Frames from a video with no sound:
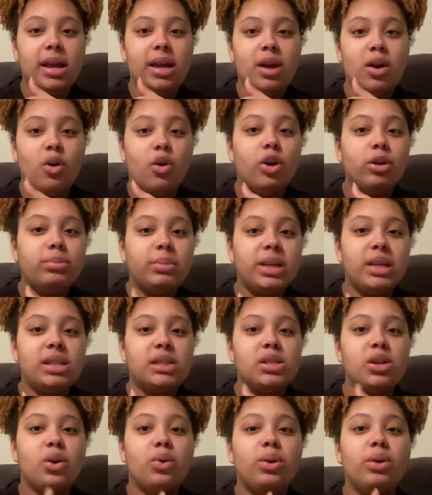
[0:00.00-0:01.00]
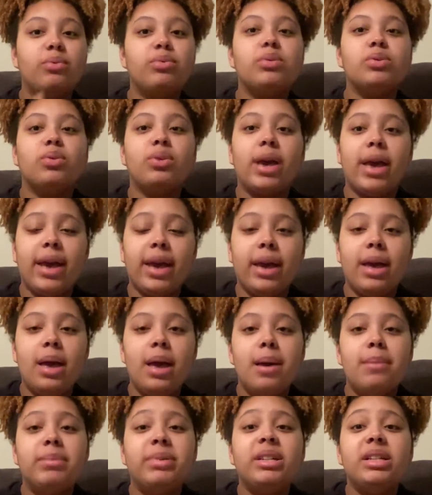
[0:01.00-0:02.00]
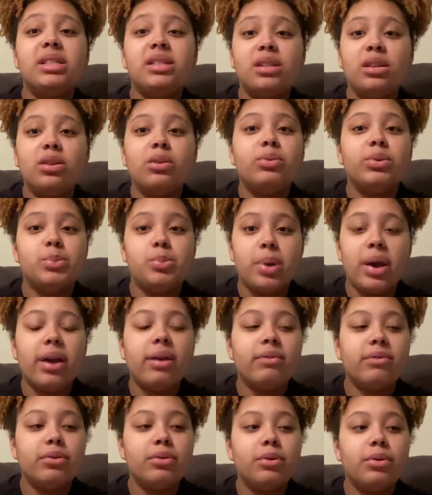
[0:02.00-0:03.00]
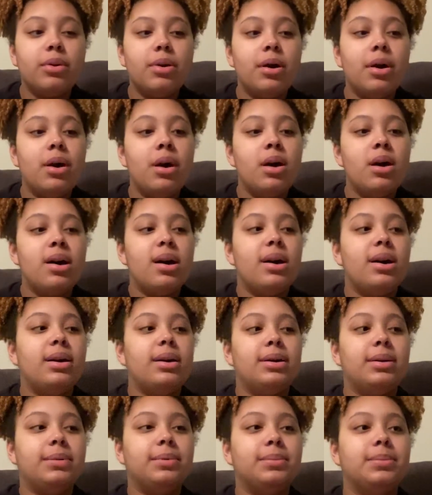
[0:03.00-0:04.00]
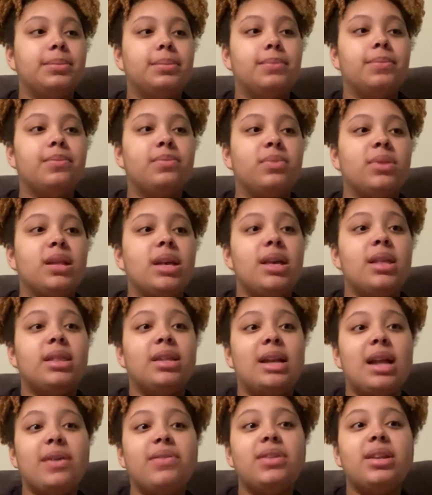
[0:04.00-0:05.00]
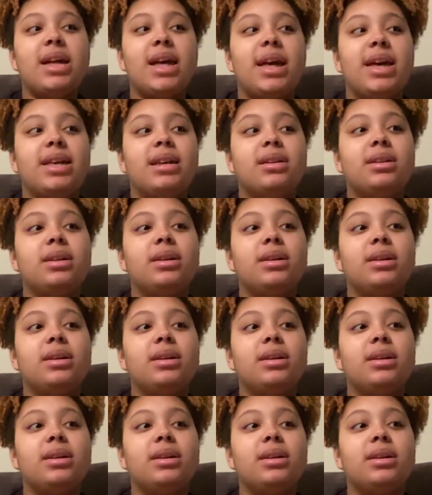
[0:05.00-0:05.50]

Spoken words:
on me, so it was okay. But it still was painful. And after that,